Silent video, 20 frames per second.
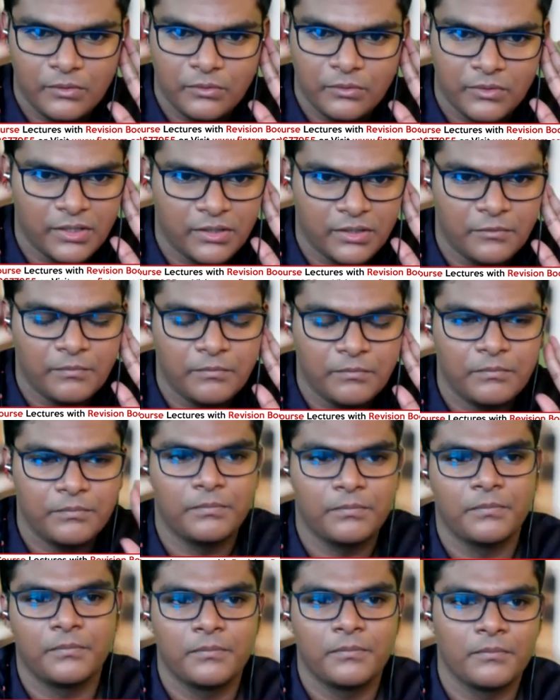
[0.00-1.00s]
Okay.
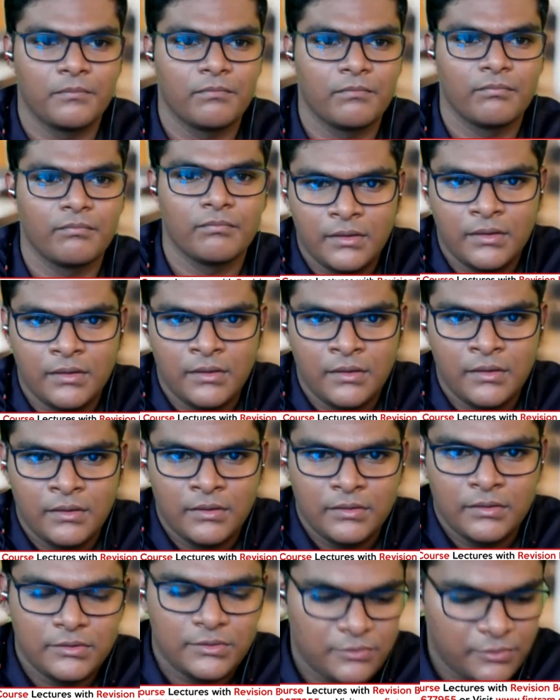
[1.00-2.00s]

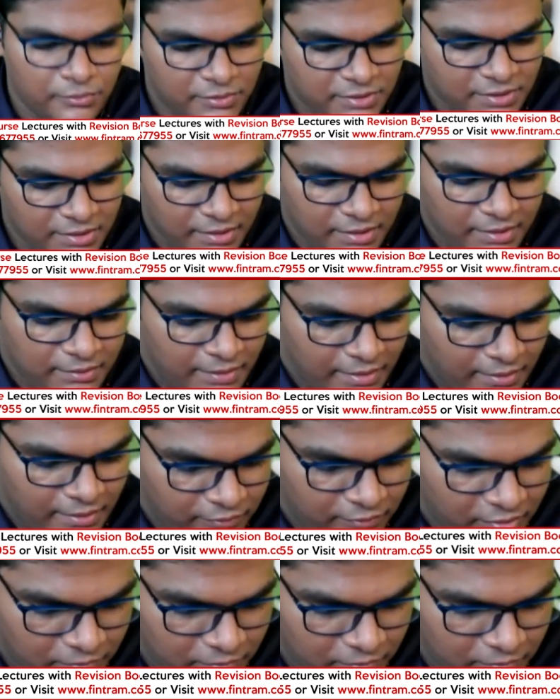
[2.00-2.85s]
So Ruchi, anything